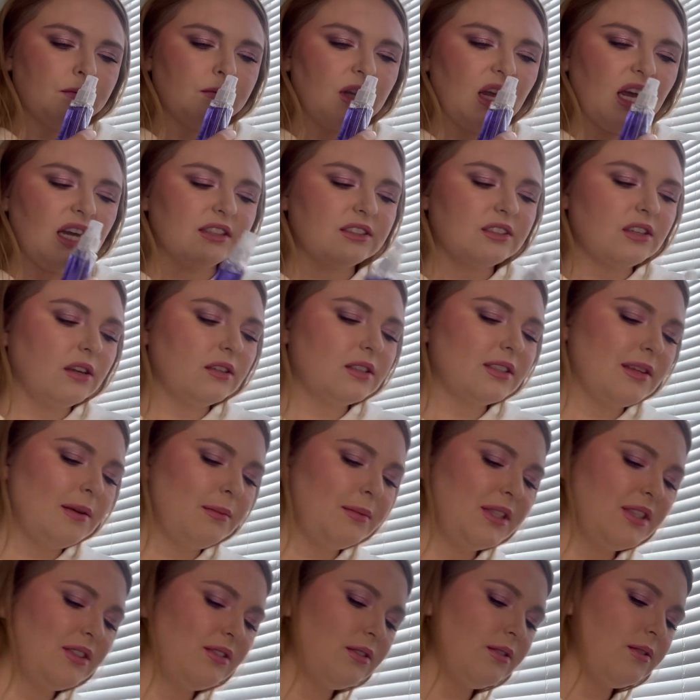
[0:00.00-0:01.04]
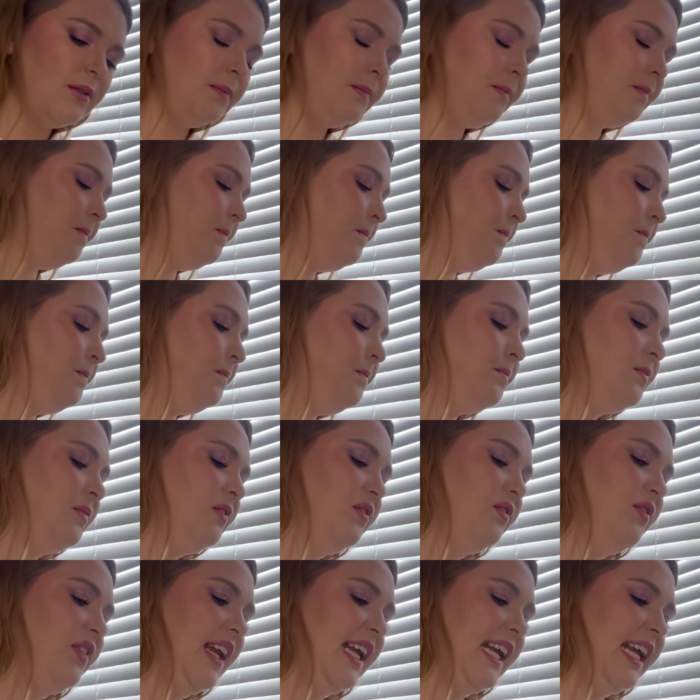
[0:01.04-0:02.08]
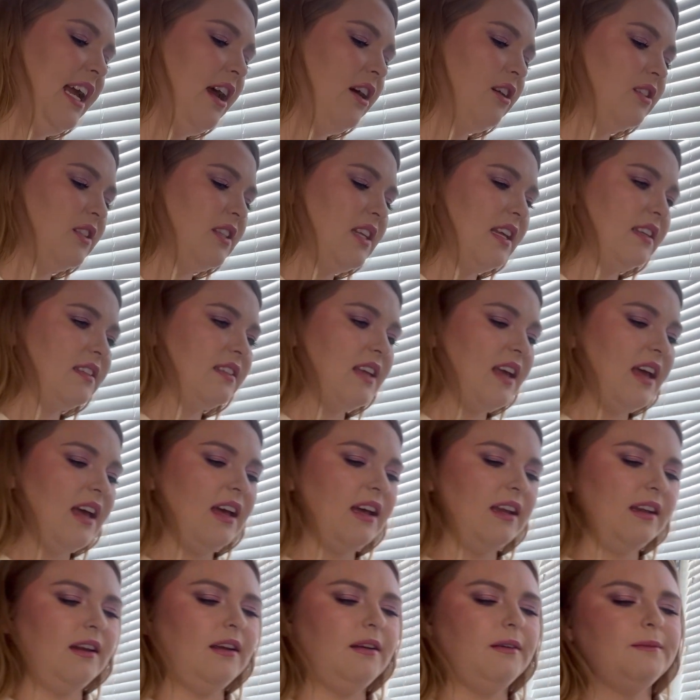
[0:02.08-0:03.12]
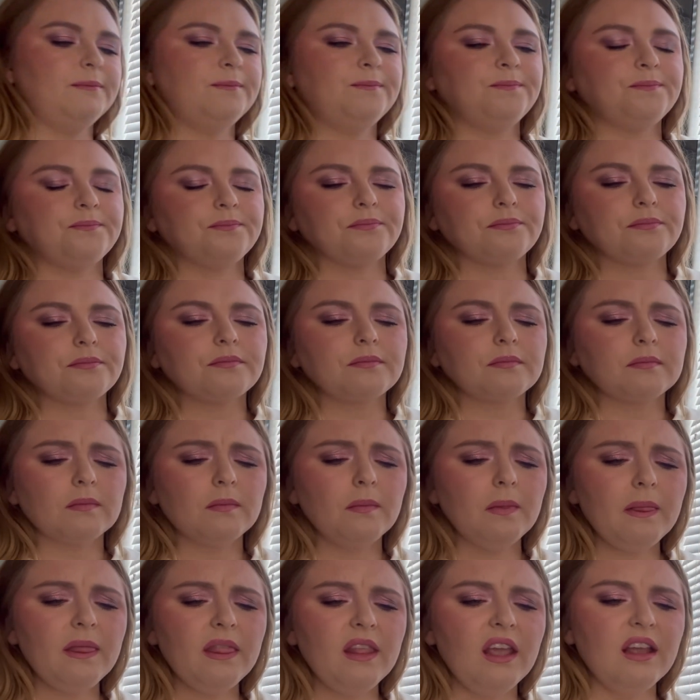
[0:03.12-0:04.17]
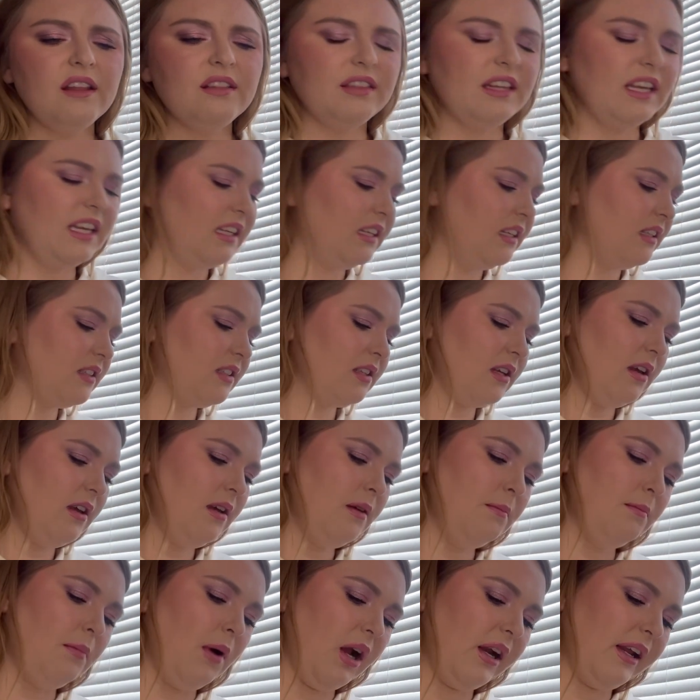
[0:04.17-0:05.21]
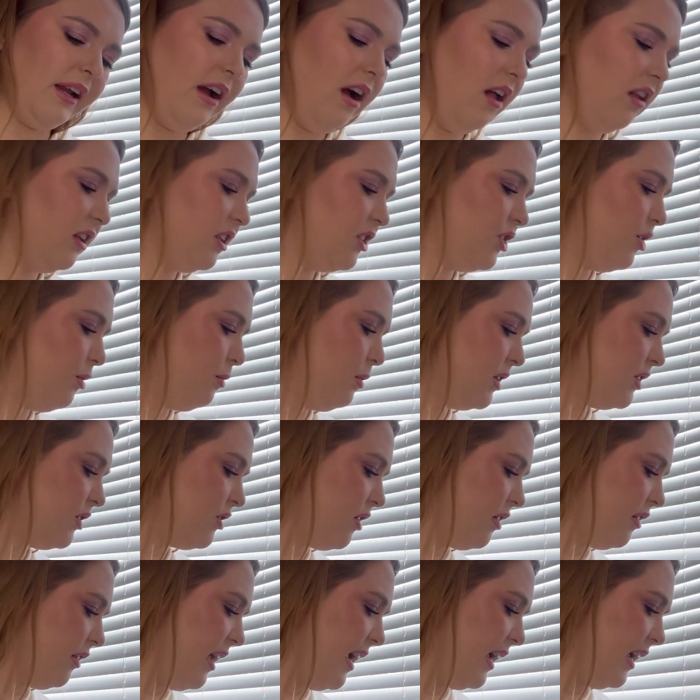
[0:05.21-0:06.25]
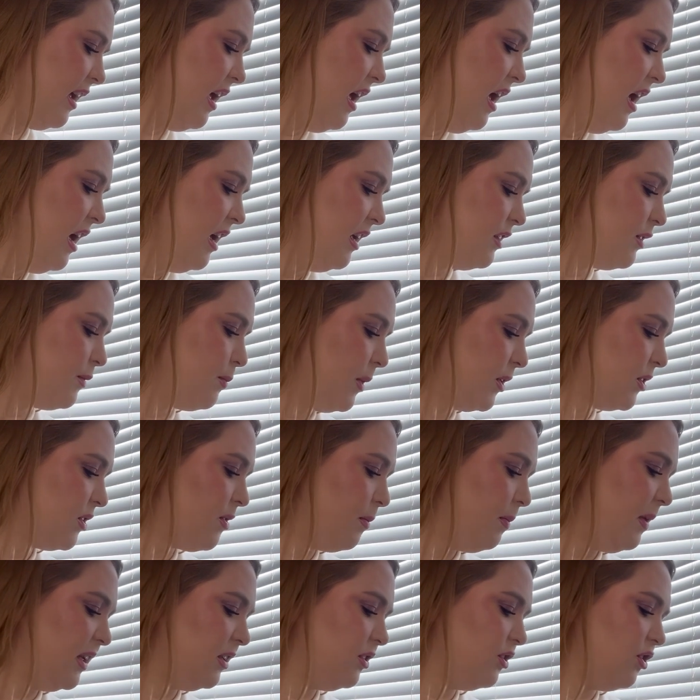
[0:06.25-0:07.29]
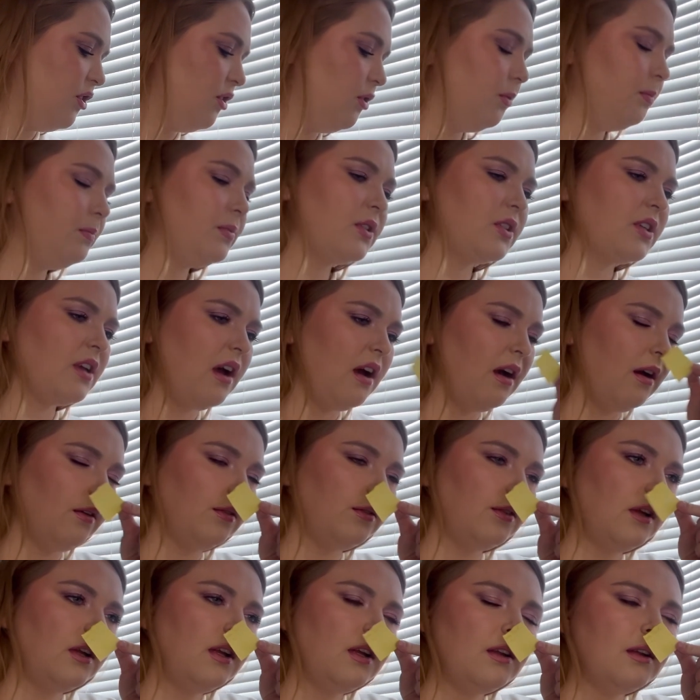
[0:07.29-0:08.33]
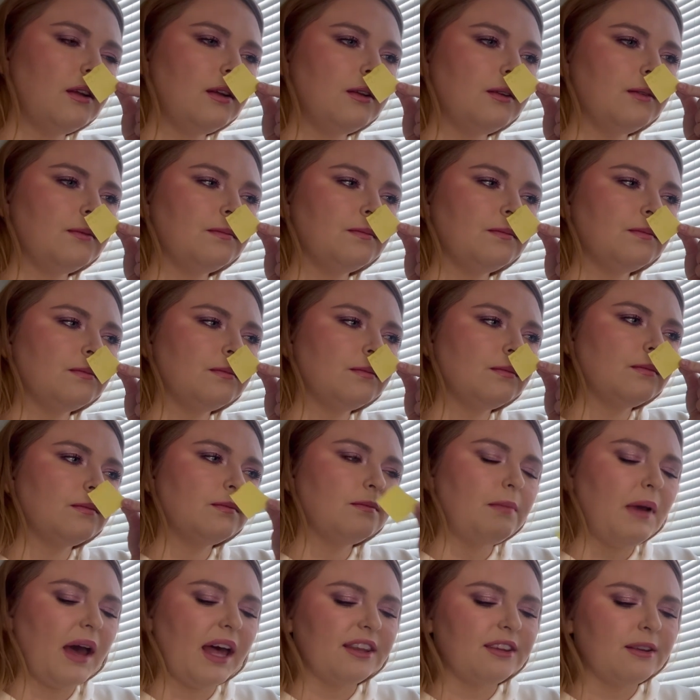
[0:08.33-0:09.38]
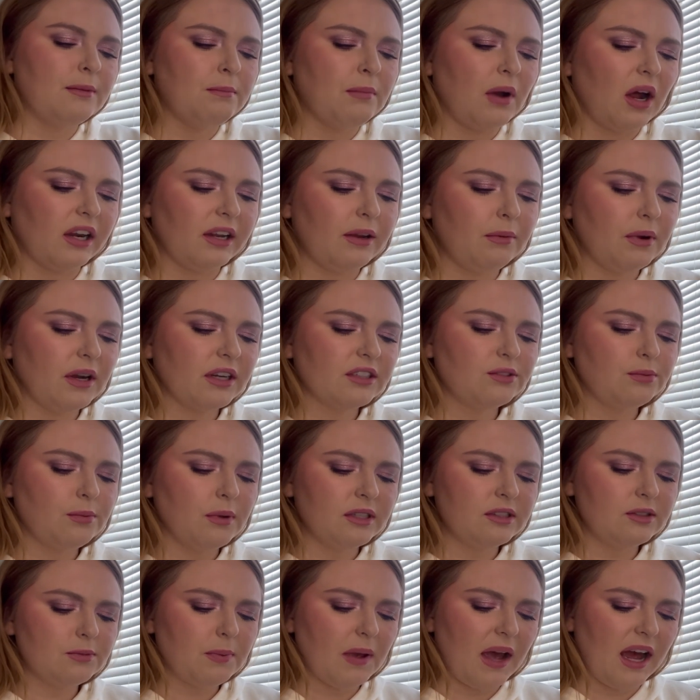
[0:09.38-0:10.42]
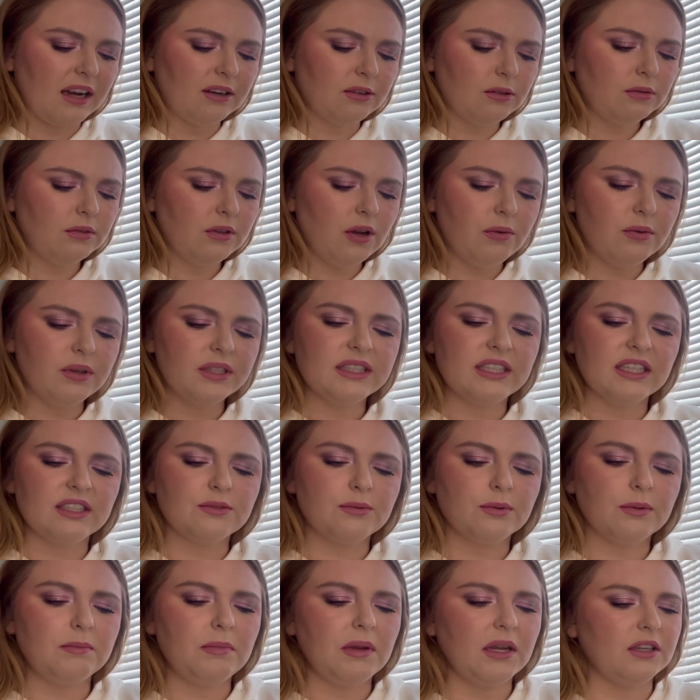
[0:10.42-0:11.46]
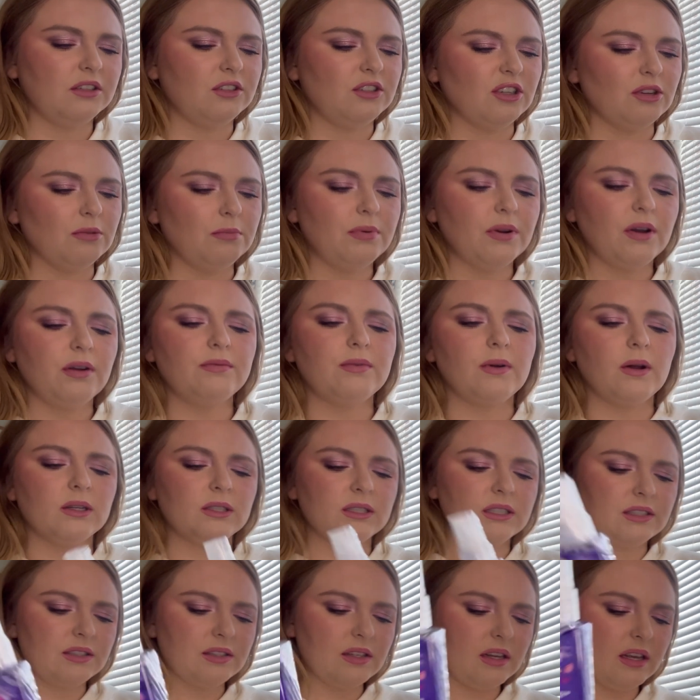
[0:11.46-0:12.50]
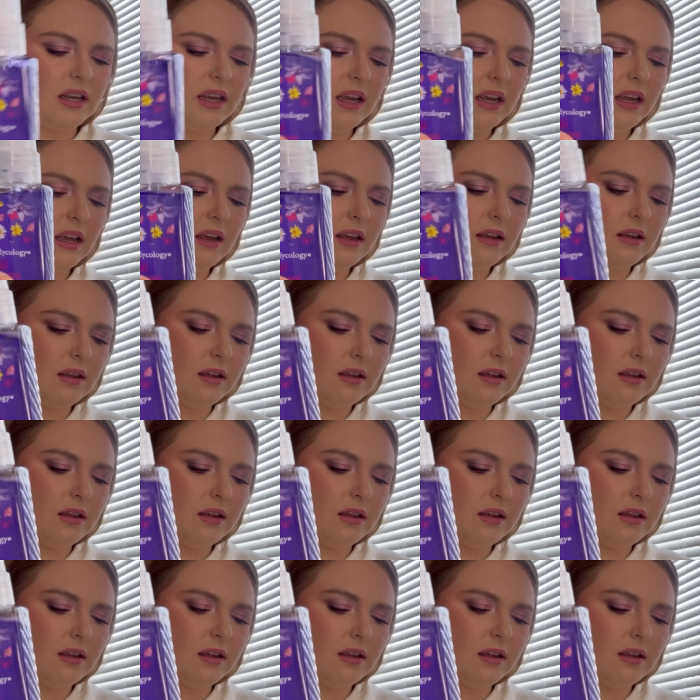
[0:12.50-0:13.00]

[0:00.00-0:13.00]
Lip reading: I saw someone's videos that said these Bodycology ones are like supposed to be dupes of Bath & Body Works ones, but I don't know what this would be a dupe of, honestly.